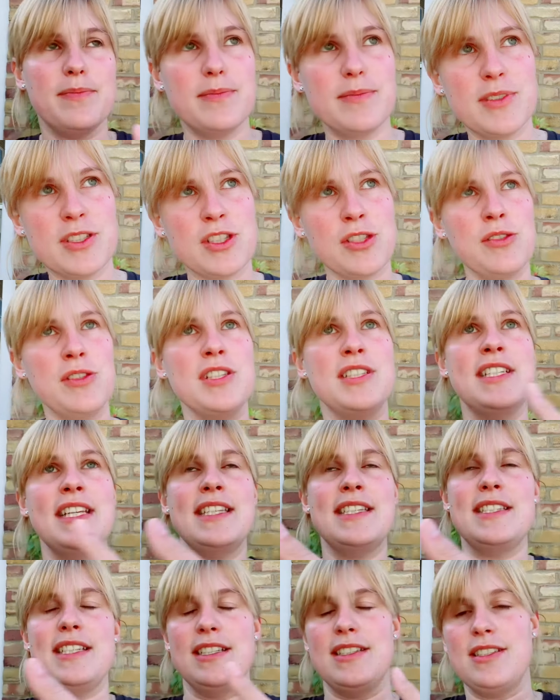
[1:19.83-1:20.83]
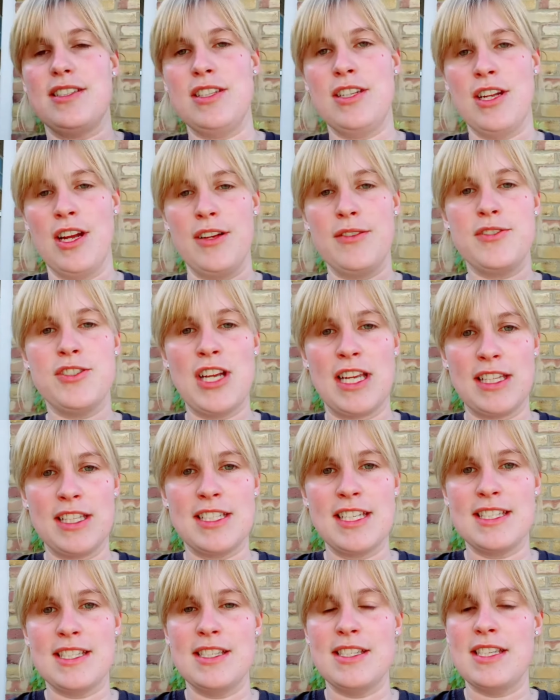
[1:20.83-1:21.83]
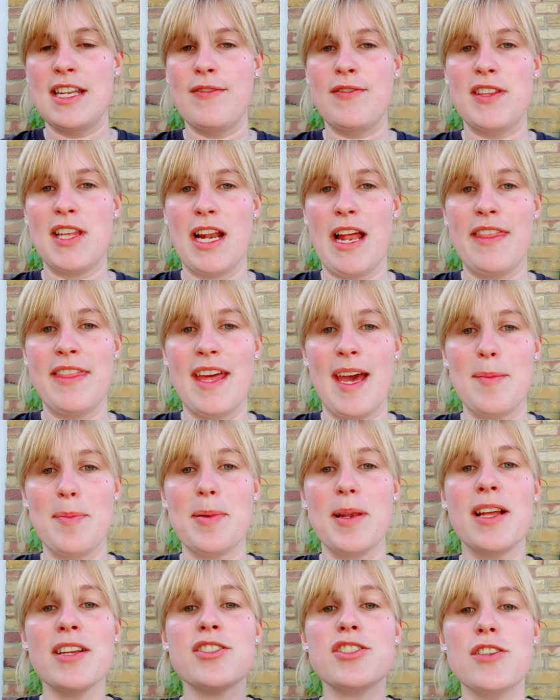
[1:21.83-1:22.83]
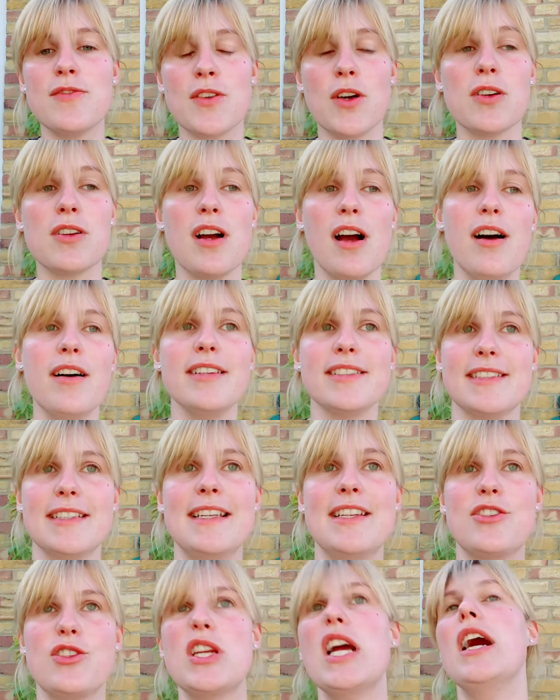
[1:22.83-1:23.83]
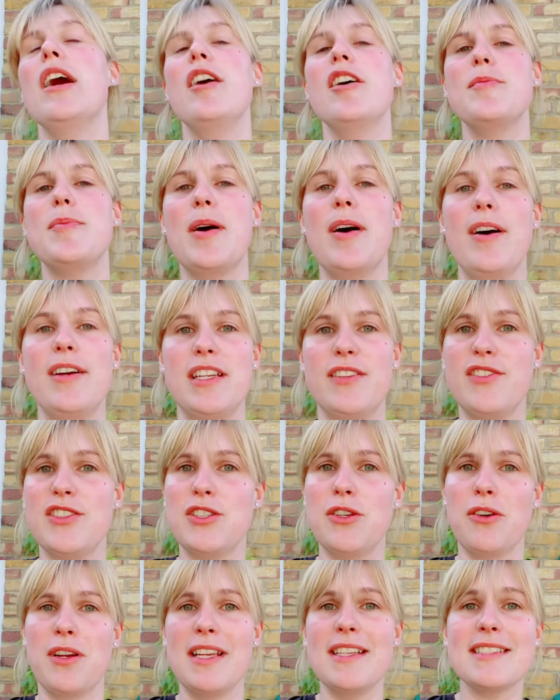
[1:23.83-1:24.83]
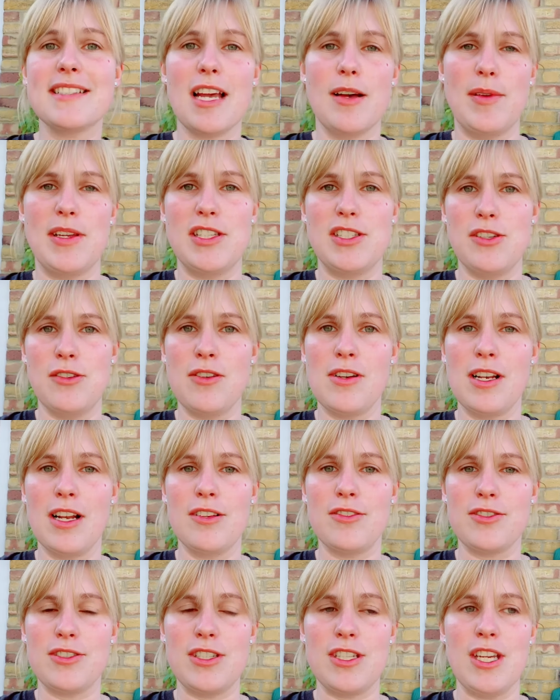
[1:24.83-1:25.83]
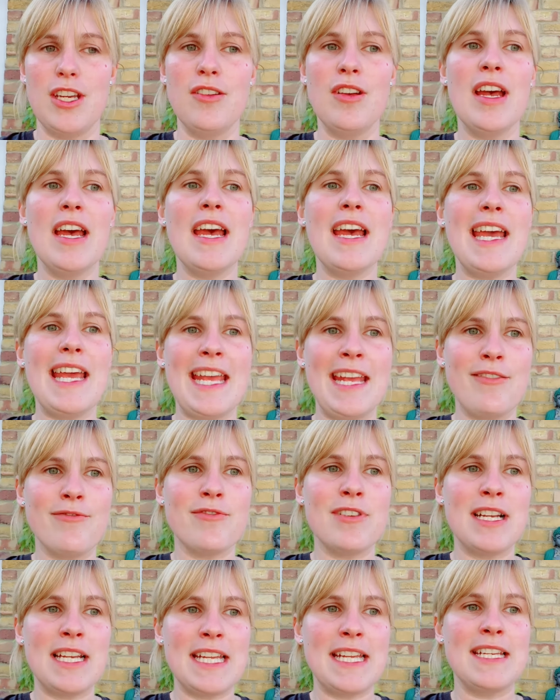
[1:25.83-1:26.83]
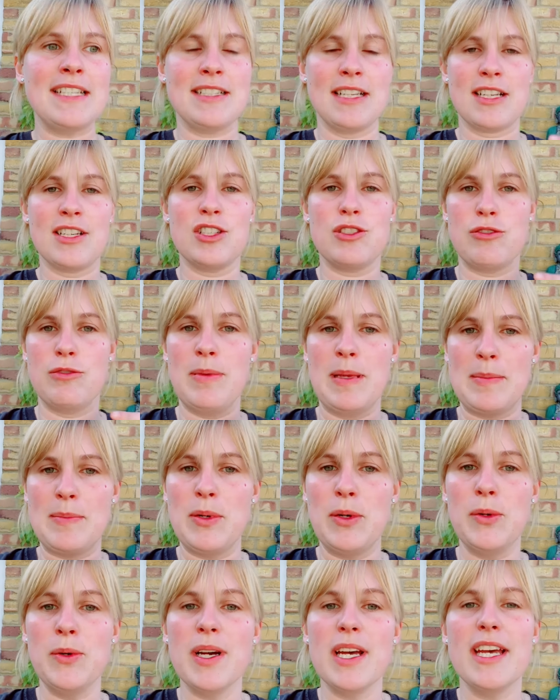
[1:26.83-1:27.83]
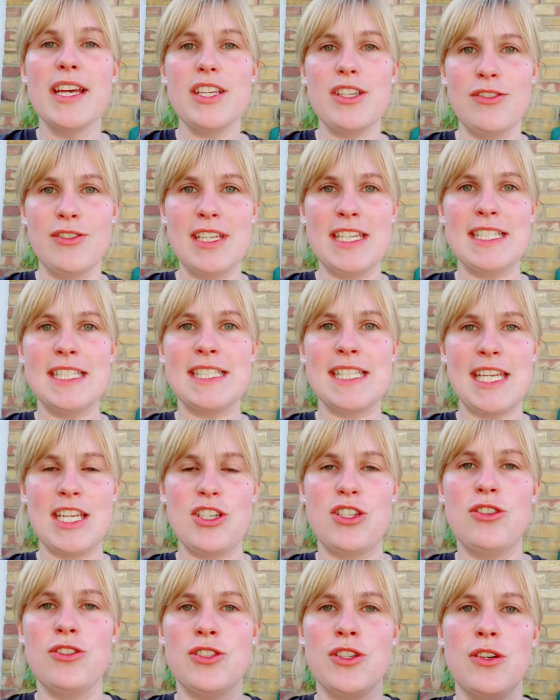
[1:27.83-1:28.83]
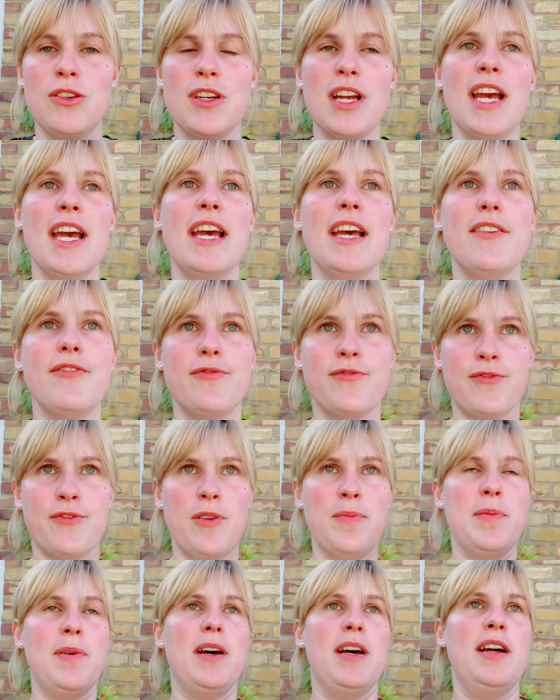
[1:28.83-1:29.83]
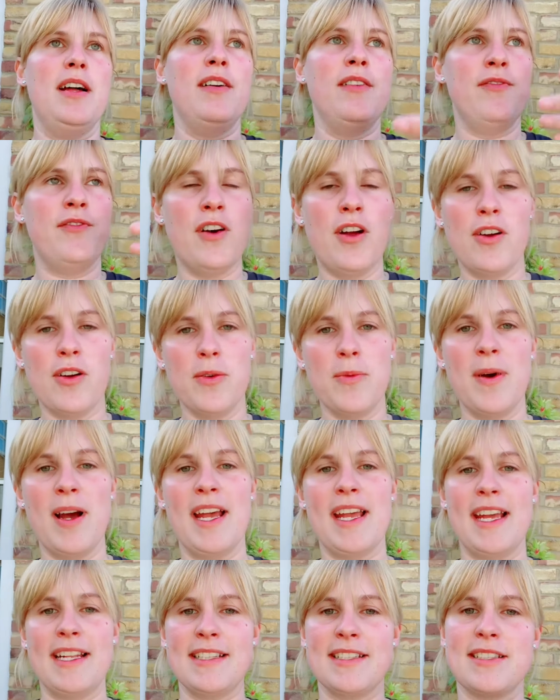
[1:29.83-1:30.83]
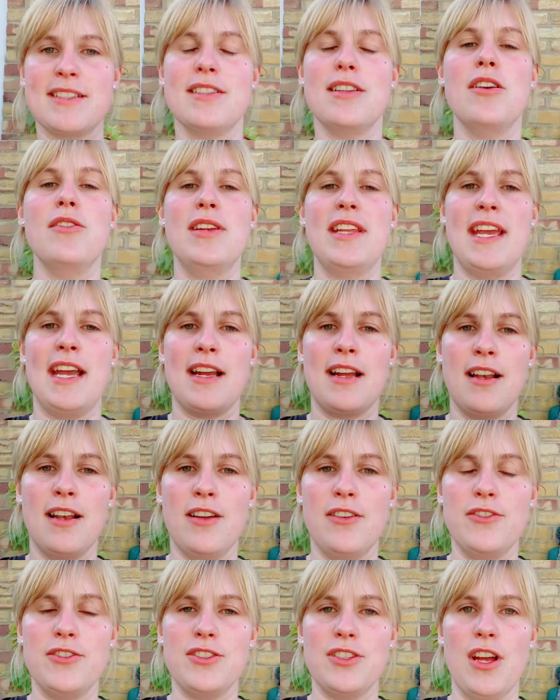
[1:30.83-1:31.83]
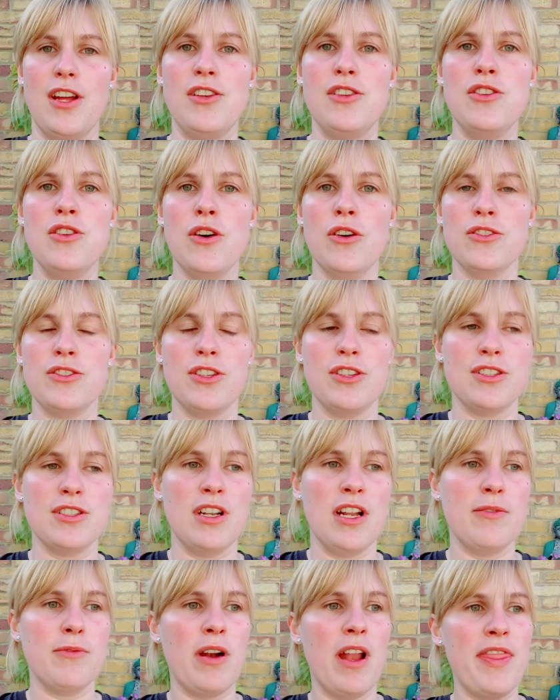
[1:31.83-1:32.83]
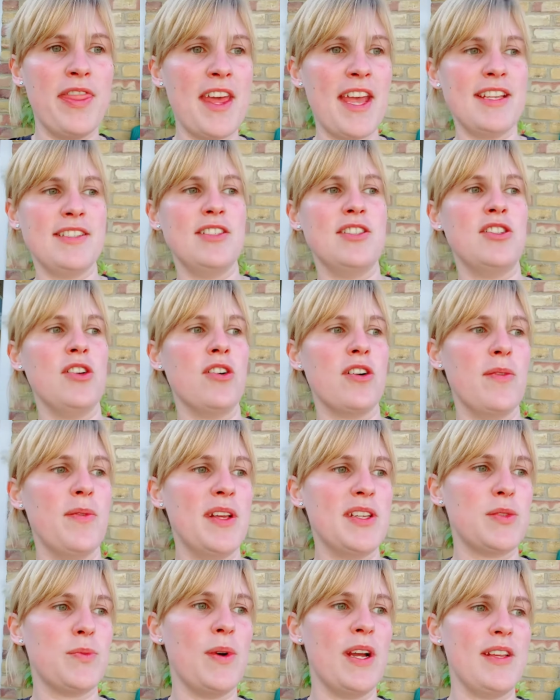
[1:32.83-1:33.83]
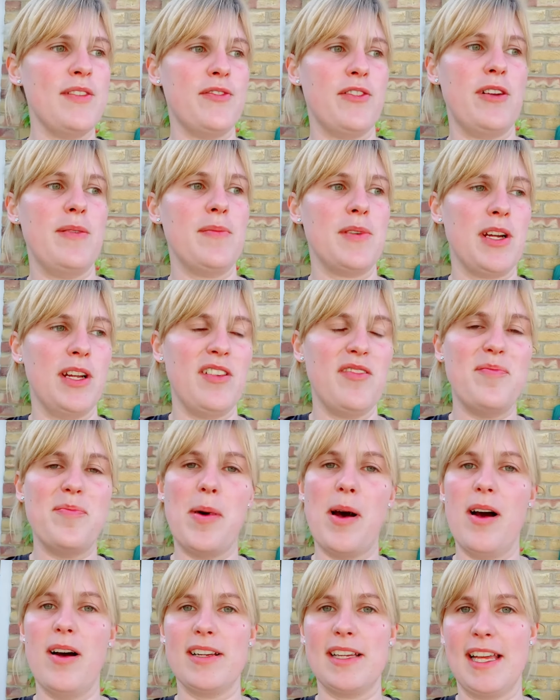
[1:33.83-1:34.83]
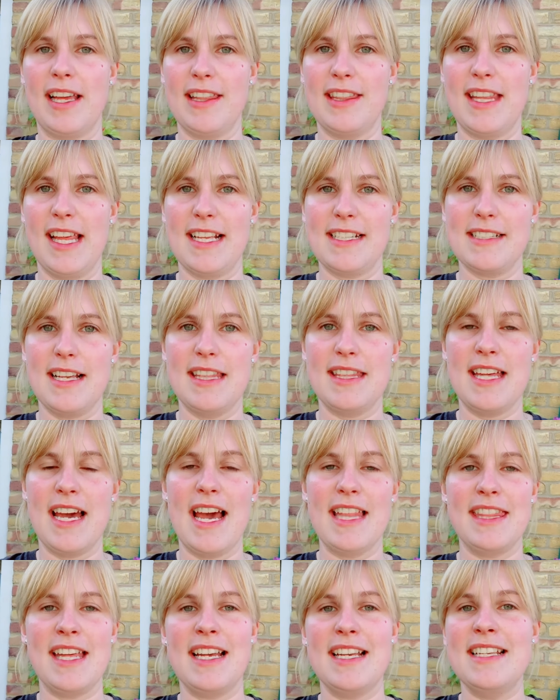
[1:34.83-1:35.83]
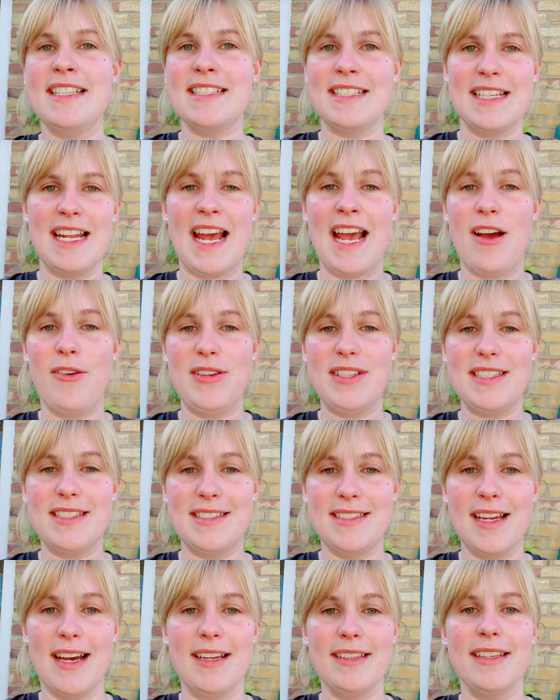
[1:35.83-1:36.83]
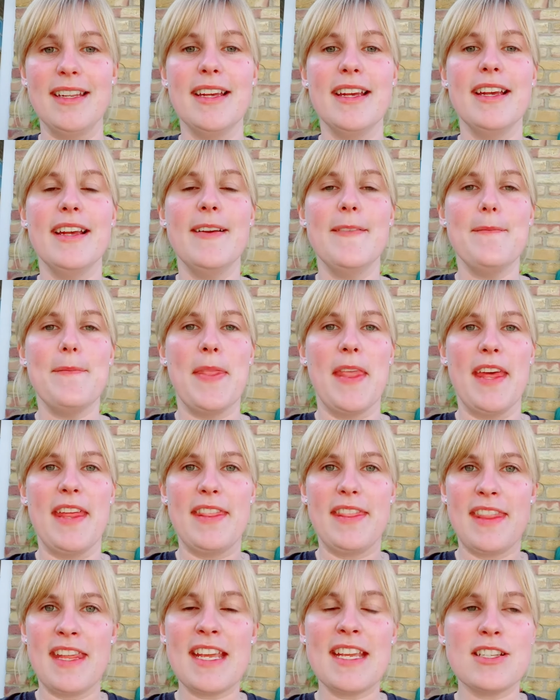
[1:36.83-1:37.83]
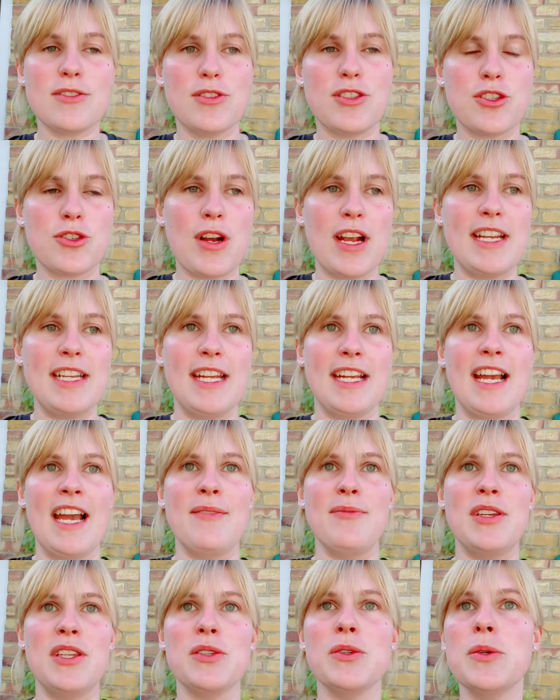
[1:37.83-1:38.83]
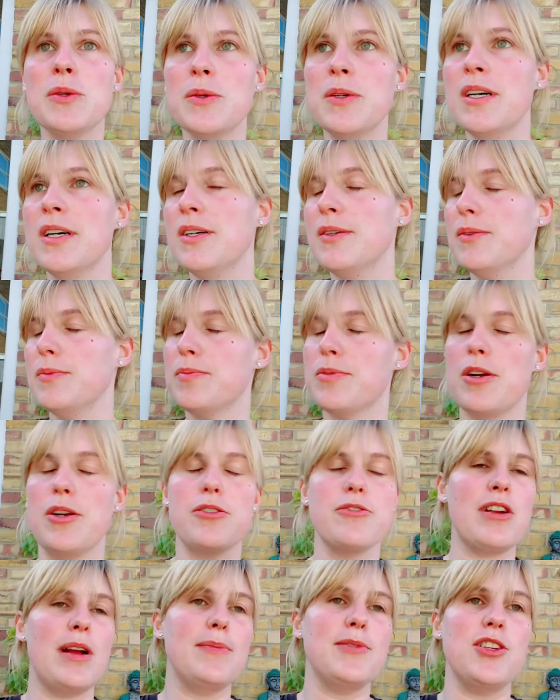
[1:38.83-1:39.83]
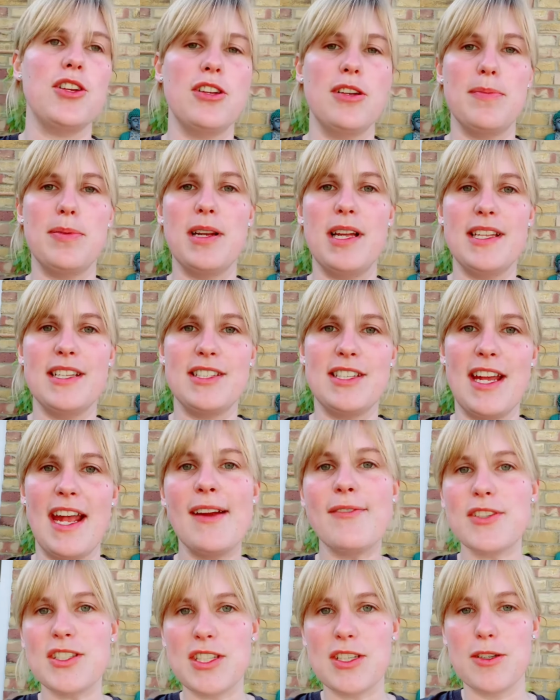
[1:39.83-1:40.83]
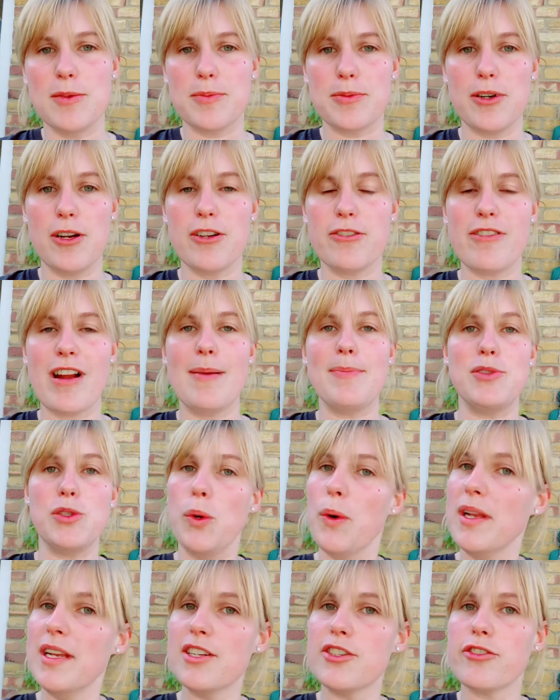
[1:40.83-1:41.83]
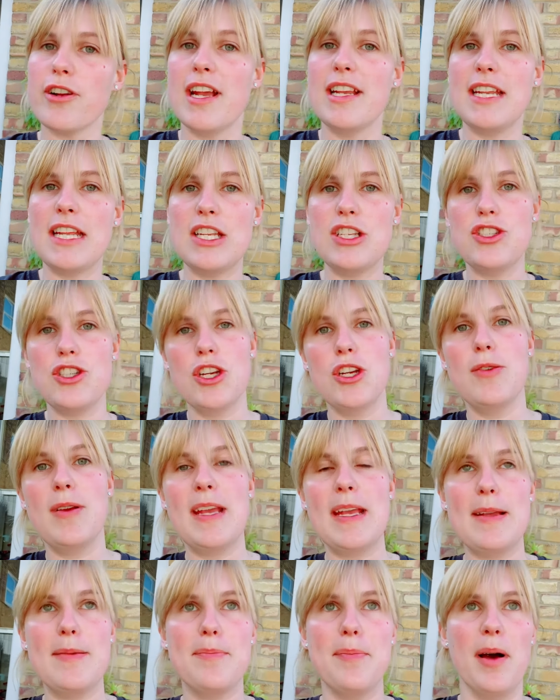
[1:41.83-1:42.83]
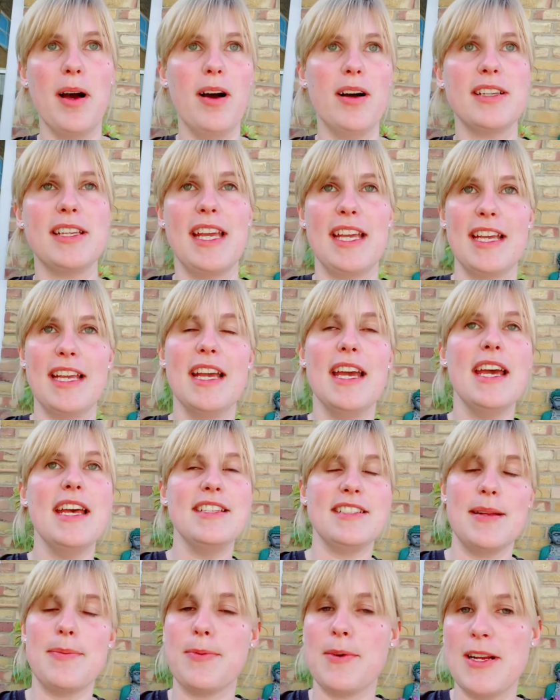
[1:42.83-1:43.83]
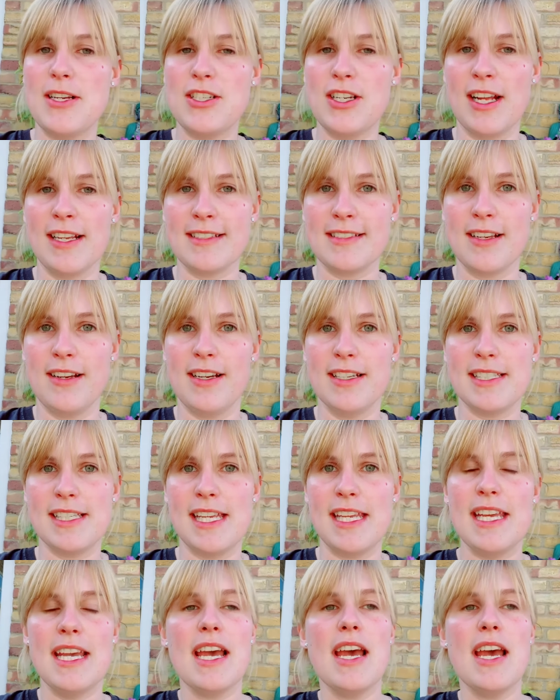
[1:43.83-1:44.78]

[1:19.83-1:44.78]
do the distance, check the distance and everything like that. Plus you've got cars to literally hide behind if a dog is coming too close to you. It really is like a swimming pool. You need to teach your dog from far away and slowly get closer, not just like, right, there's a dog and let's wait for him kind of barking and things like that. That isn't how it's done. The thing is with training and with all programs, you can apply this to every single program: toilet training, chewing, barking, separation anxiety.